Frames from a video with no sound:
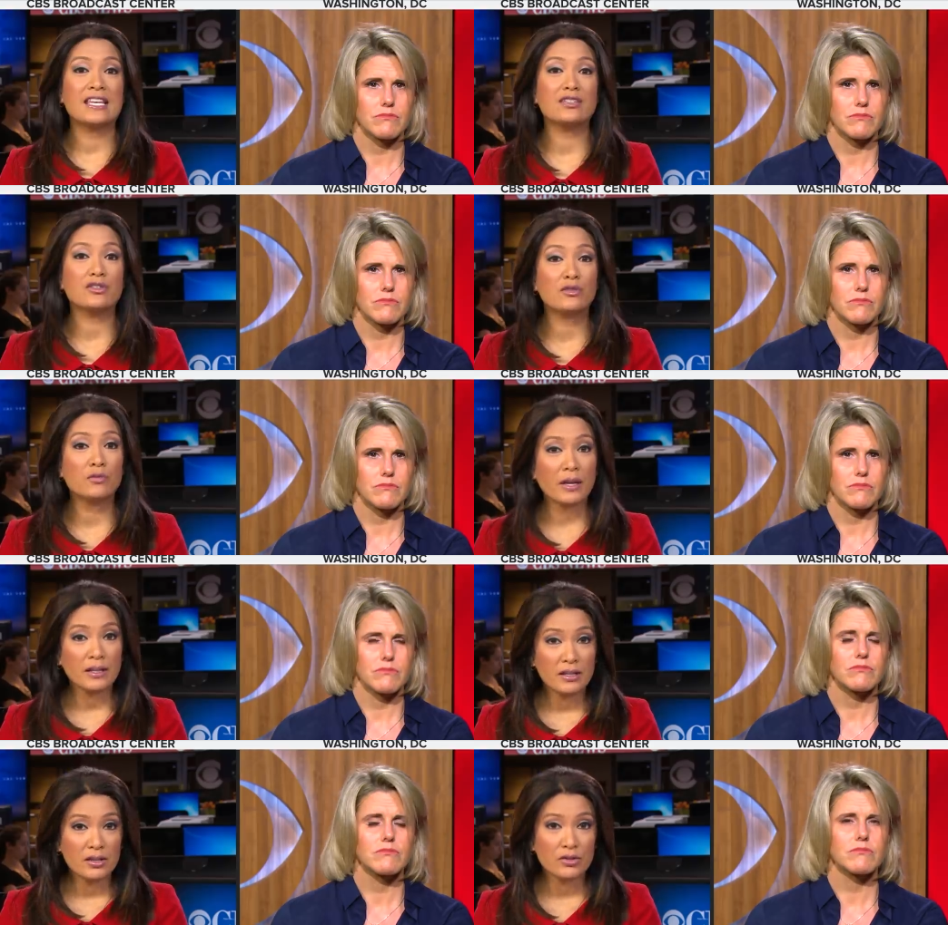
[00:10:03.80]
Speaker 1: is
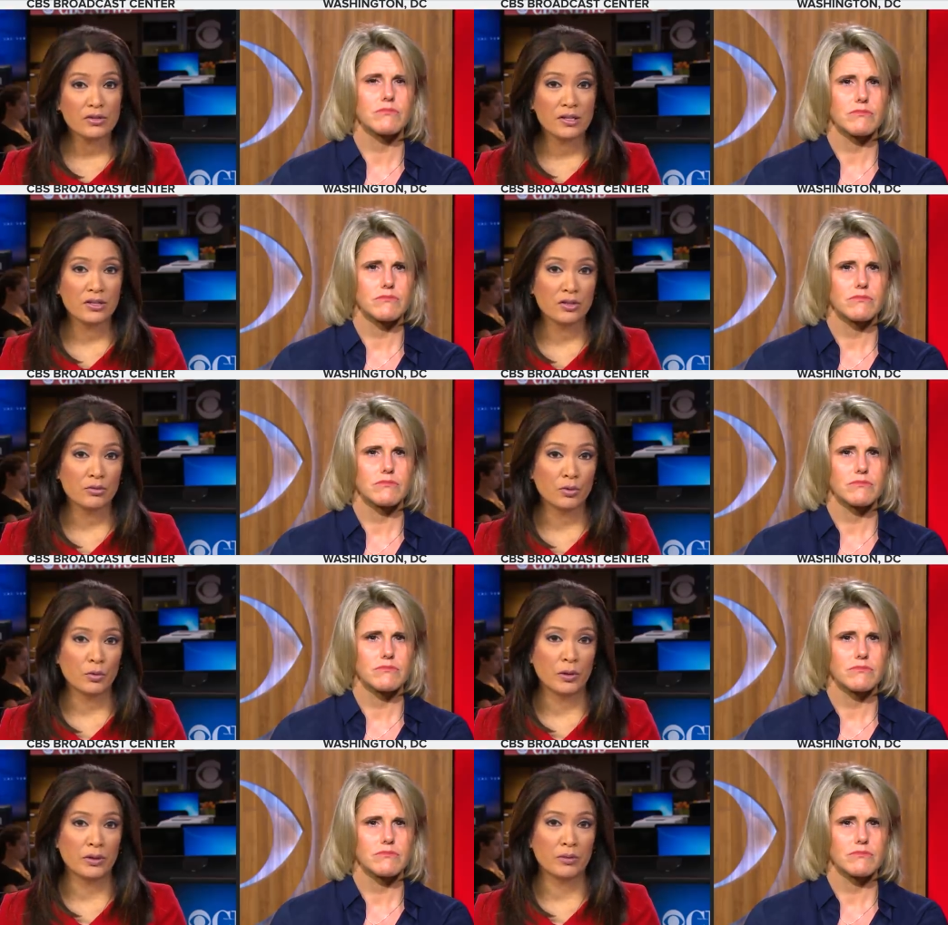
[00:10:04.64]
threatening Attorney
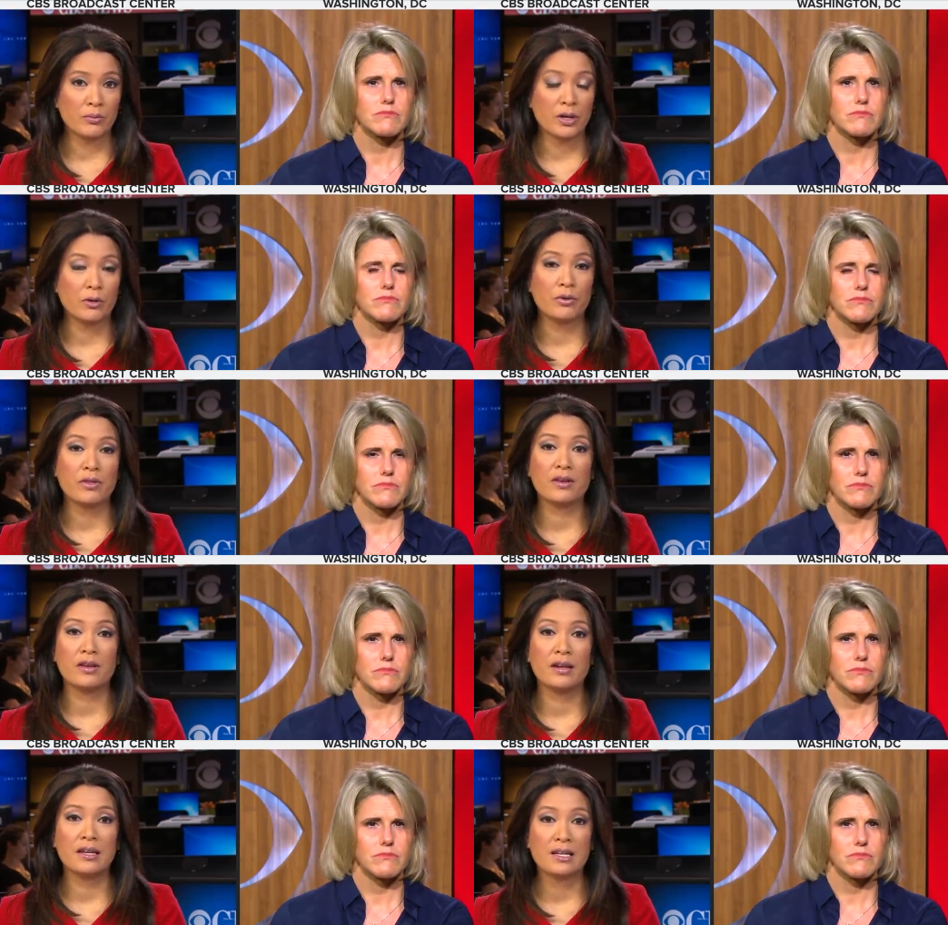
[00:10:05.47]
General William Barr
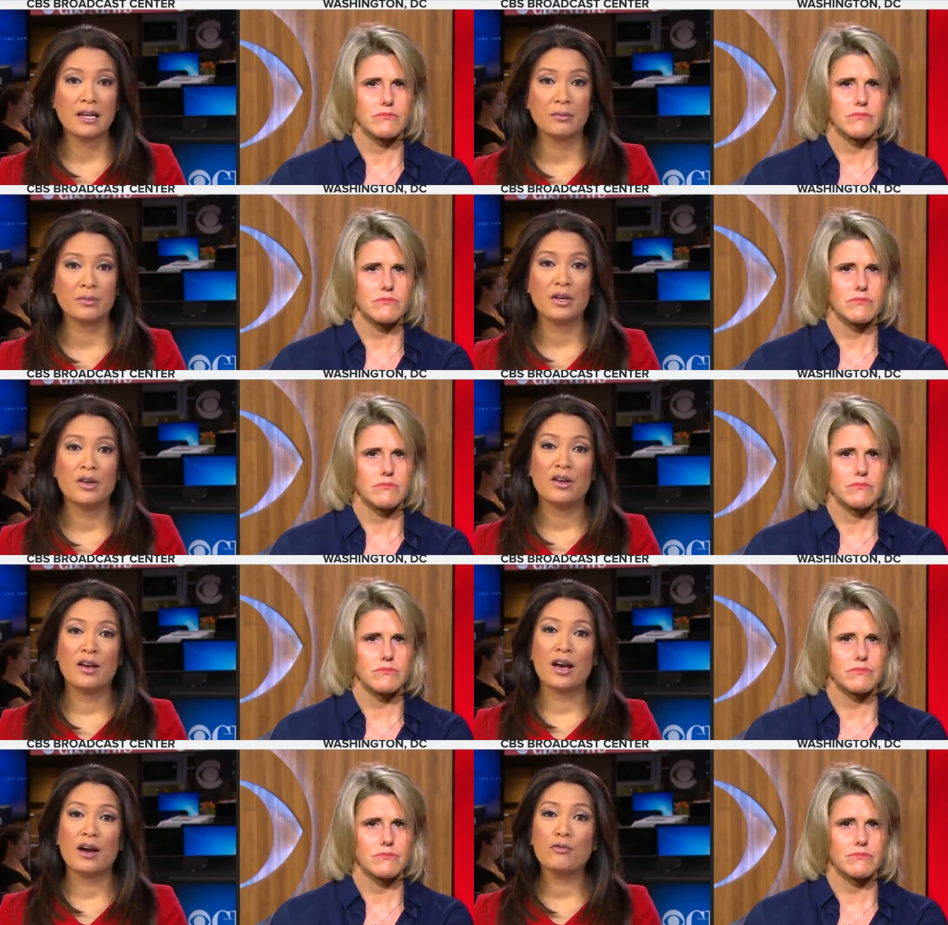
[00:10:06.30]
with contempt.
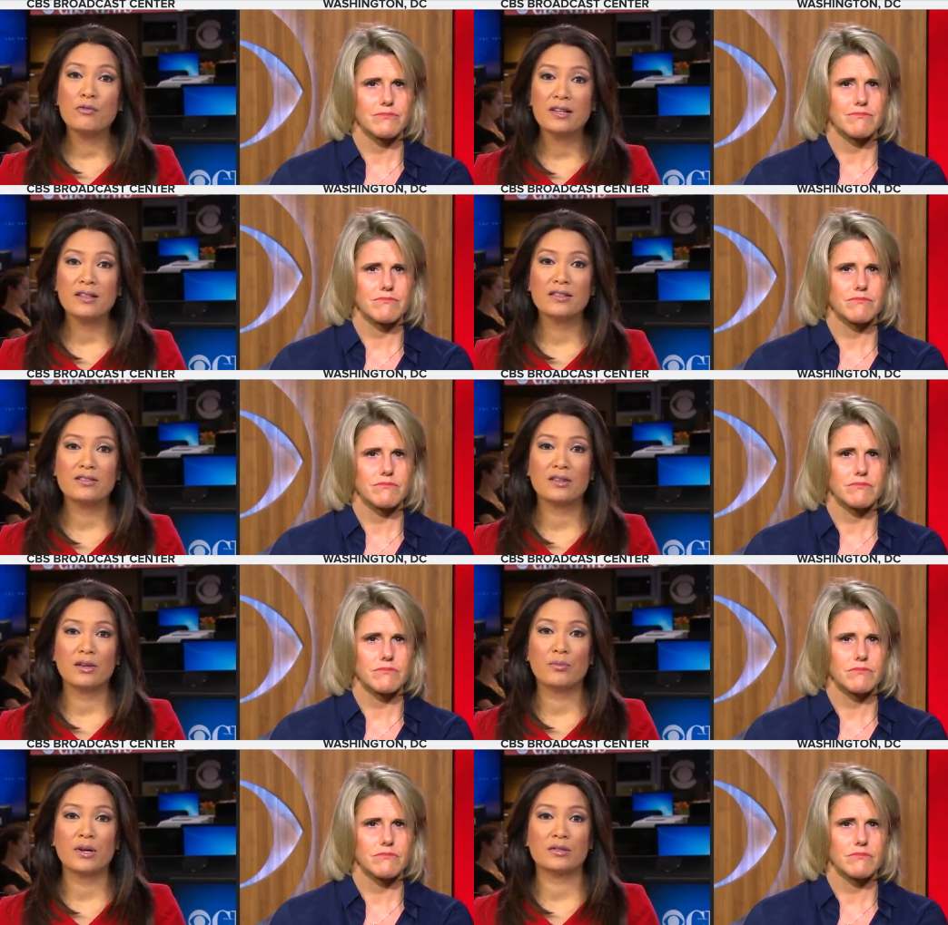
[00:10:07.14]
How
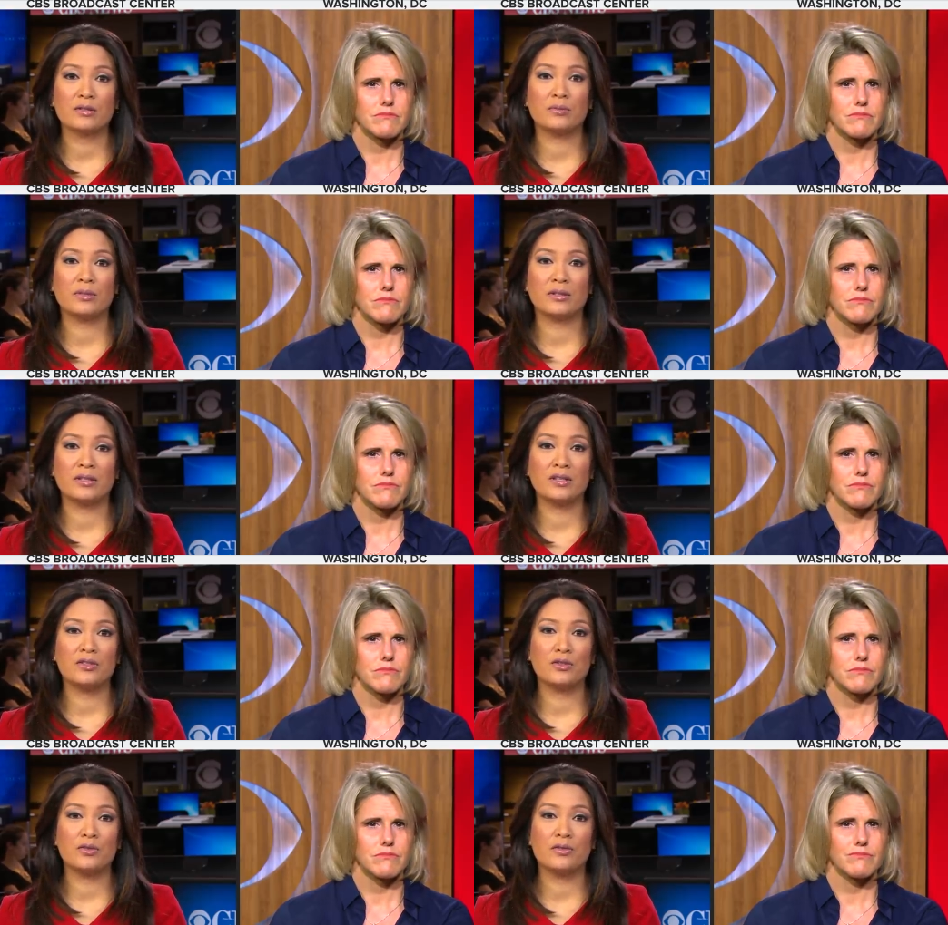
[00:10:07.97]
realistic a
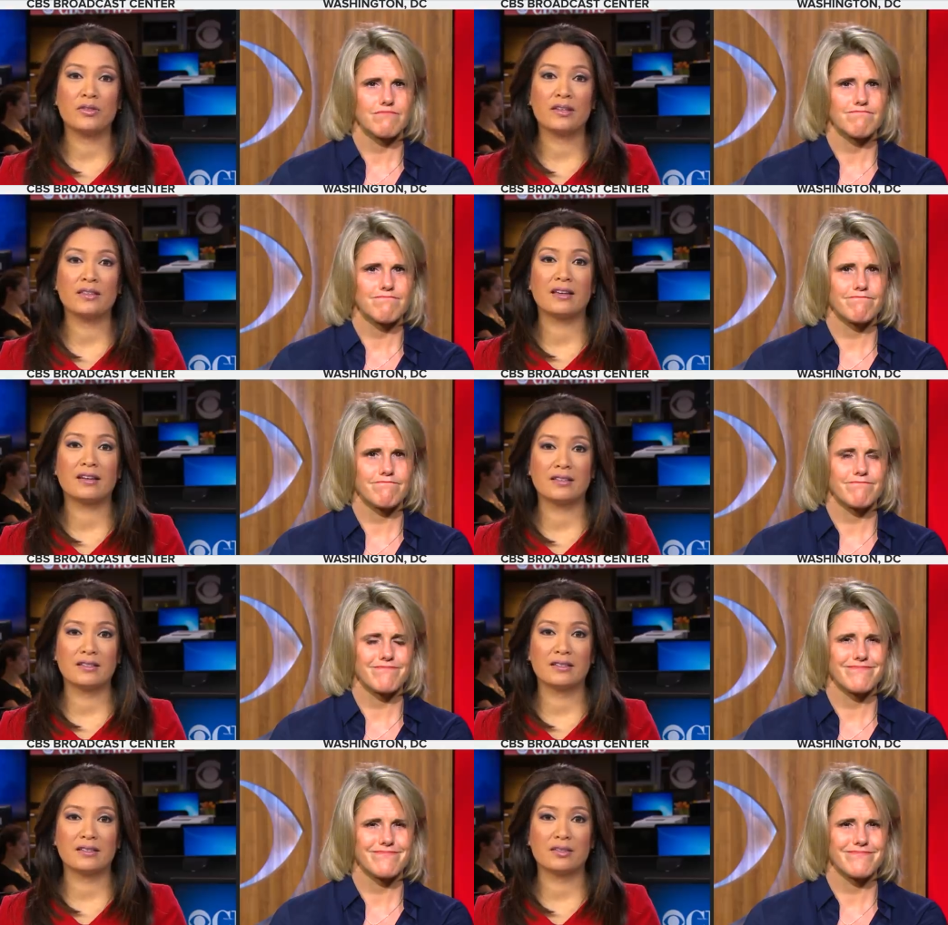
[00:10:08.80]
possibility do you think that
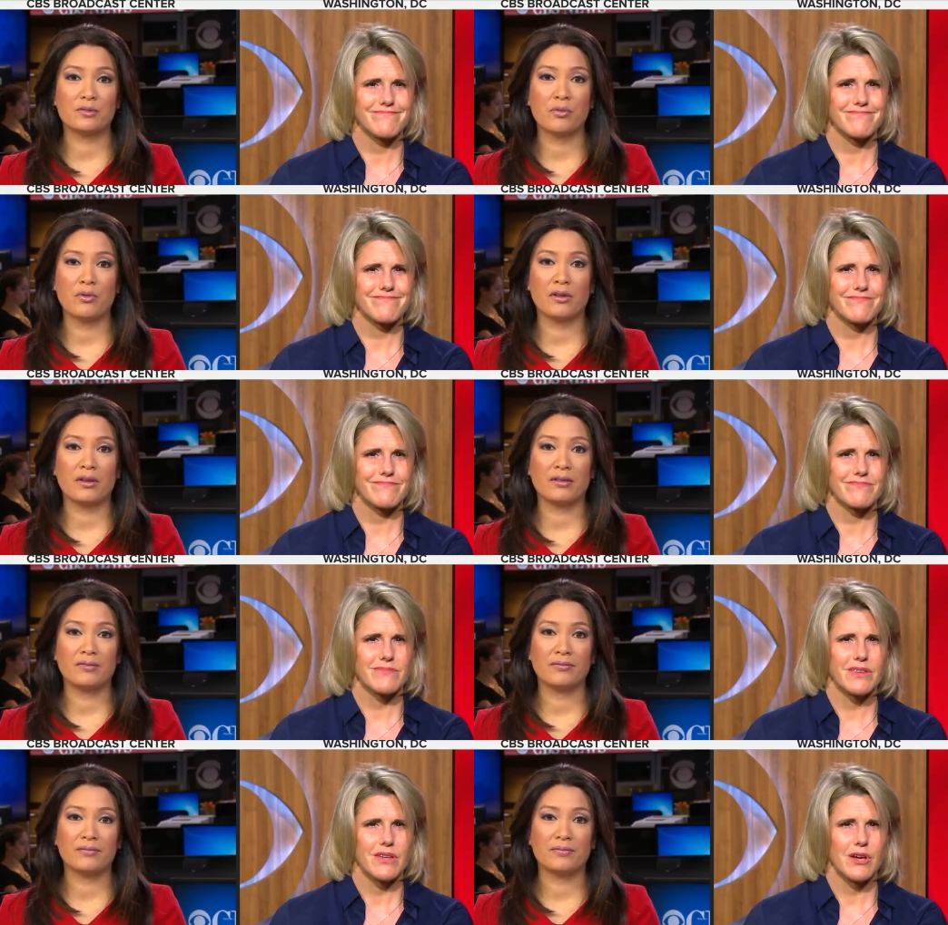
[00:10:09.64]
is at this
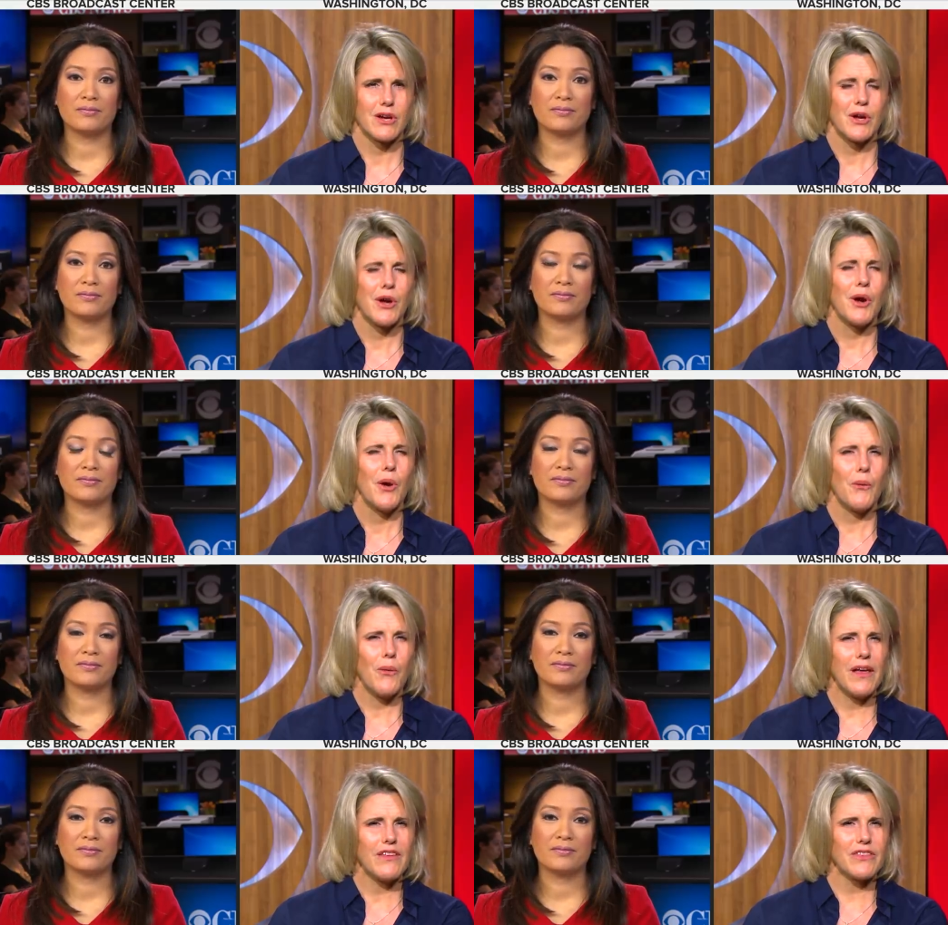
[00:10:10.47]
point?
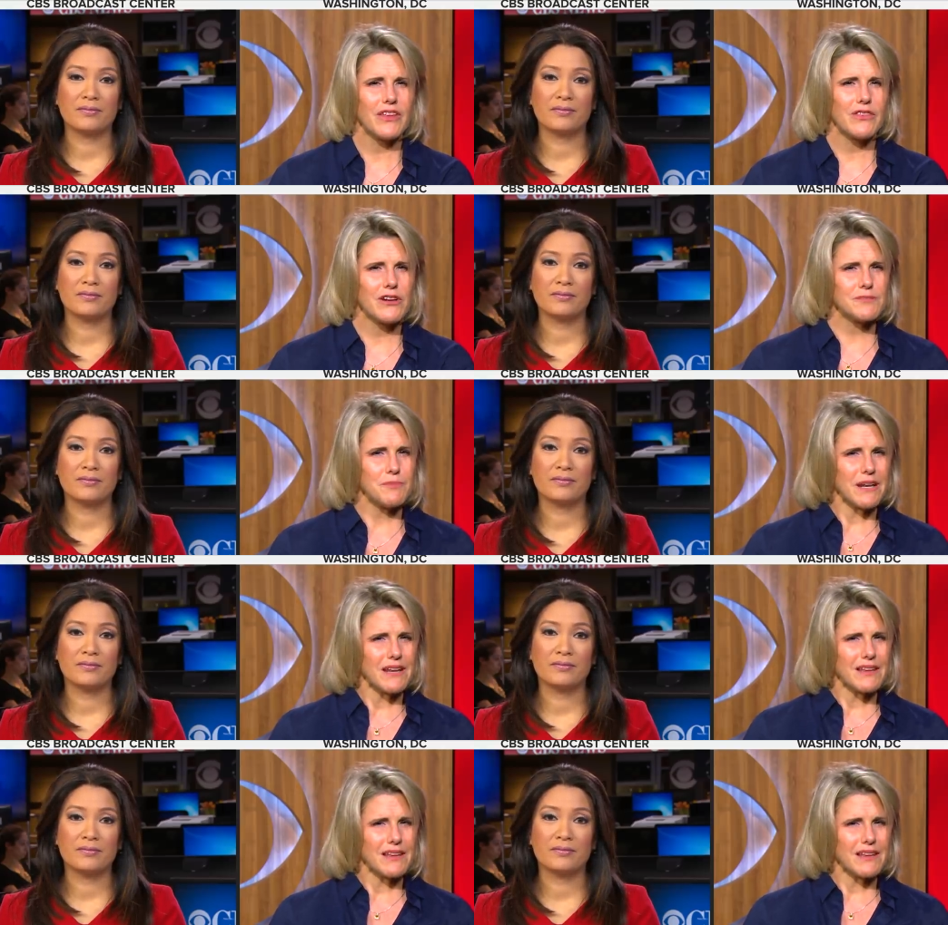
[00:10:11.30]
Speaker 2: Well, th there's been